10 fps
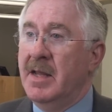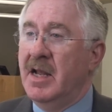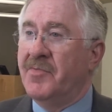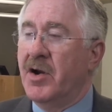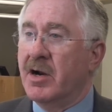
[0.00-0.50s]

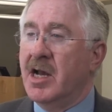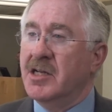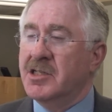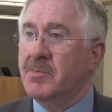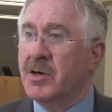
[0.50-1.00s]
If they're a
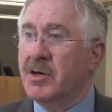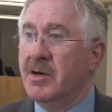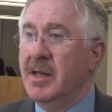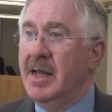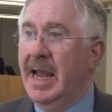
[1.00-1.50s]
customer
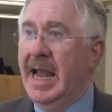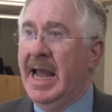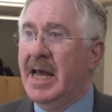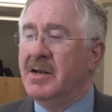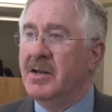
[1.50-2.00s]

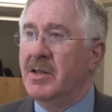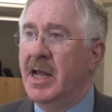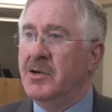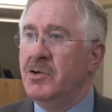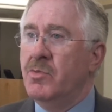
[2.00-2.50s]

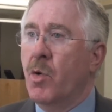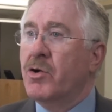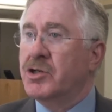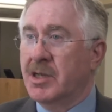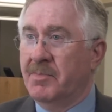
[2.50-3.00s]
and you
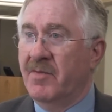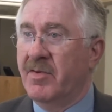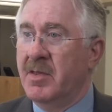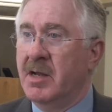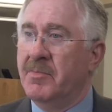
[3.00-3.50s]
order something
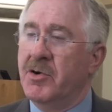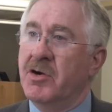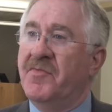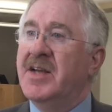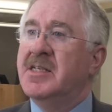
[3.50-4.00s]
for them or
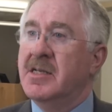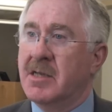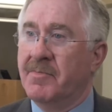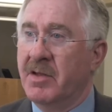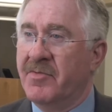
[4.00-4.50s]
you're fixing
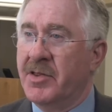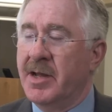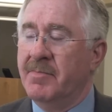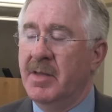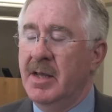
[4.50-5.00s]
something for
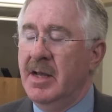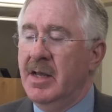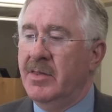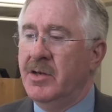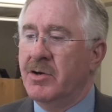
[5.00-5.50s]
them,
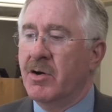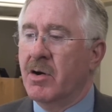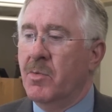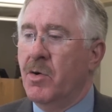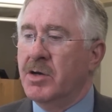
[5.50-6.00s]
then you're
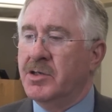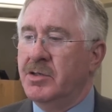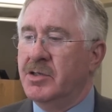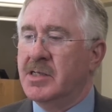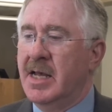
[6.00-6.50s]
going to want
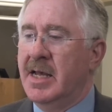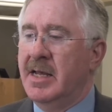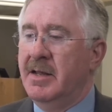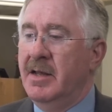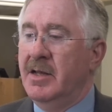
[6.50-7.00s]
to
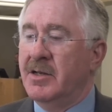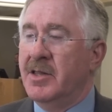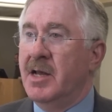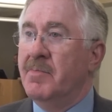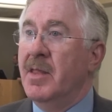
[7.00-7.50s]
say to
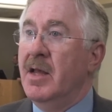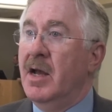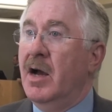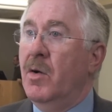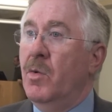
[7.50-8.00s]
them,
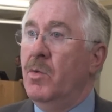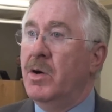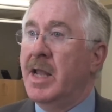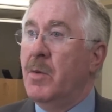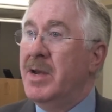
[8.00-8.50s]

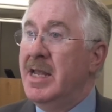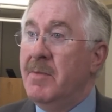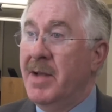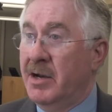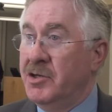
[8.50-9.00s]
can we
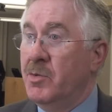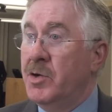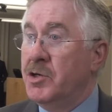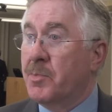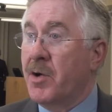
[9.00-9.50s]
email you
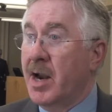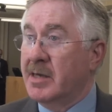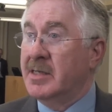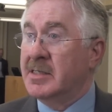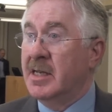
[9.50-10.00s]
when your
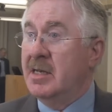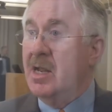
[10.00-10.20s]
product is in?